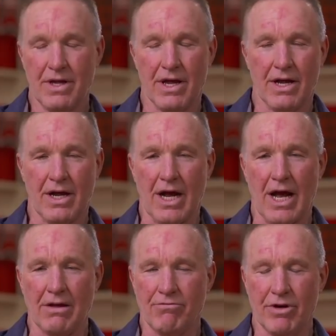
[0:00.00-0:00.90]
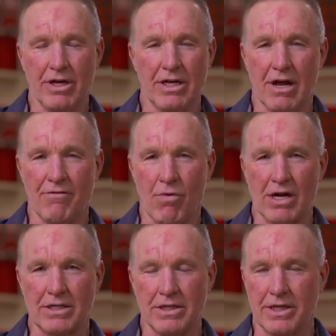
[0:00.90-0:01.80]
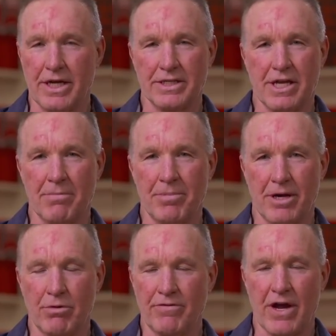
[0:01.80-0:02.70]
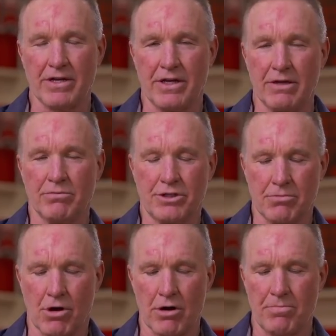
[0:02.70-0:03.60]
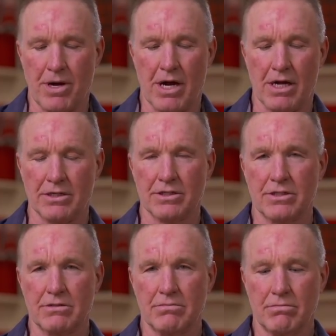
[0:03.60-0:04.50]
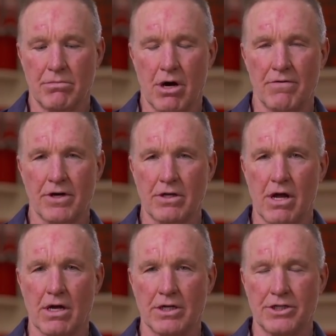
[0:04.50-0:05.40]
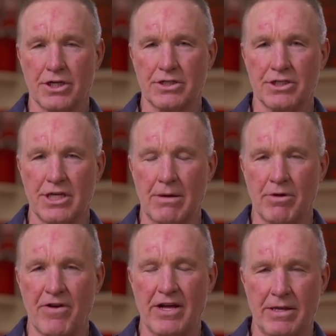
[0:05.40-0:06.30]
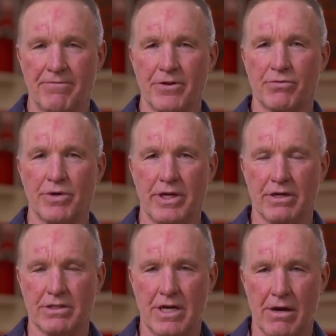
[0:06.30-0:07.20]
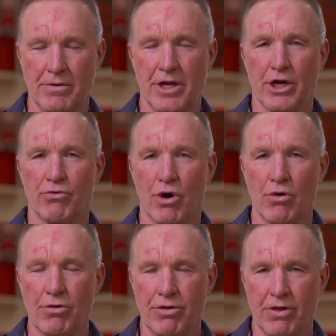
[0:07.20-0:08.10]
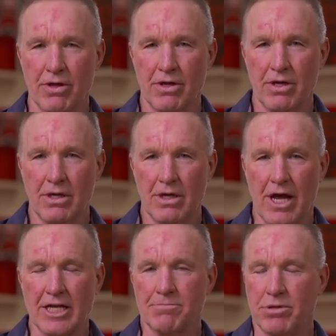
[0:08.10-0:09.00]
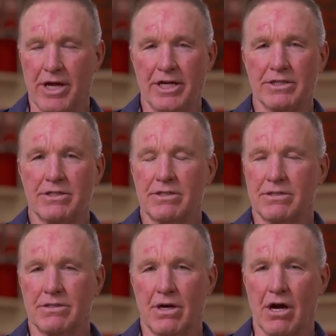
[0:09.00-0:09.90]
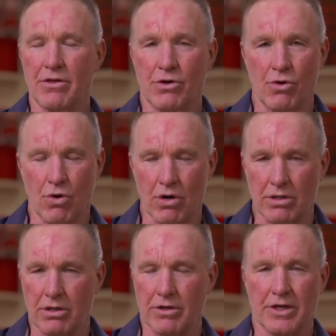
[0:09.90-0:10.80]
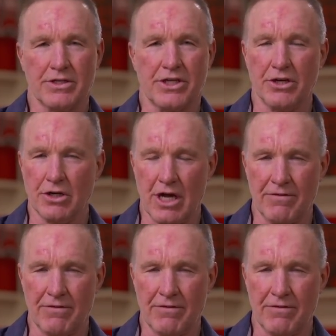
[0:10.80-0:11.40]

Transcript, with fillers: Yeah, I really love watching the kids get better. We've had kids with Shamari Ponds, Marvin Clark, and Justin Simon. We've had them for 3 years now, and their growth as players on the court, you know, their skill